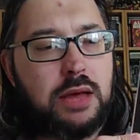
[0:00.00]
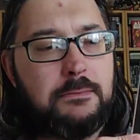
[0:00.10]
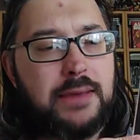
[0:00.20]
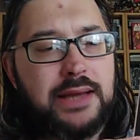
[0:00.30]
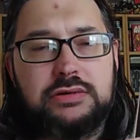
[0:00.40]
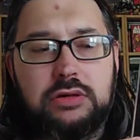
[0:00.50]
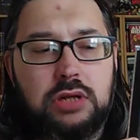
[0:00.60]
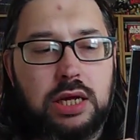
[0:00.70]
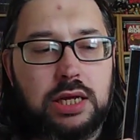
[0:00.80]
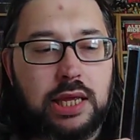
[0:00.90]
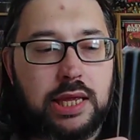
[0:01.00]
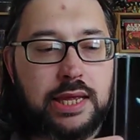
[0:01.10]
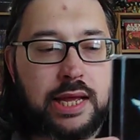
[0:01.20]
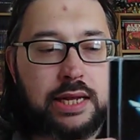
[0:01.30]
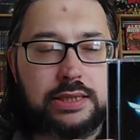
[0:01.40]
Metal
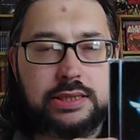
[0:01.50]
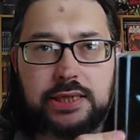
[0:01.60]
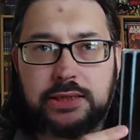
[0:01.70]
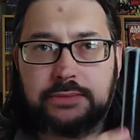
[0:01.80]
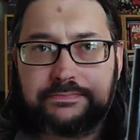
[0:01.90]
Galaxy.